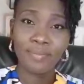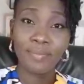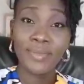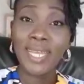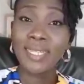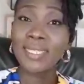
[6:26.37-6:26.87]

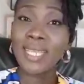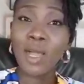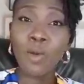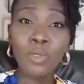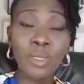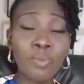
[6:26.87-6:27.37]
That is
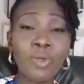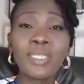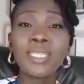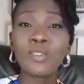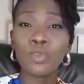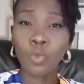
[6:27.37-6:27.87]
how the body
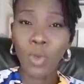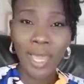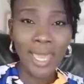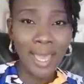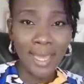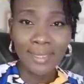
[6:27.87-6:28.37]
is
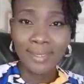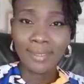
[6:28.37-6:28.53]
wired.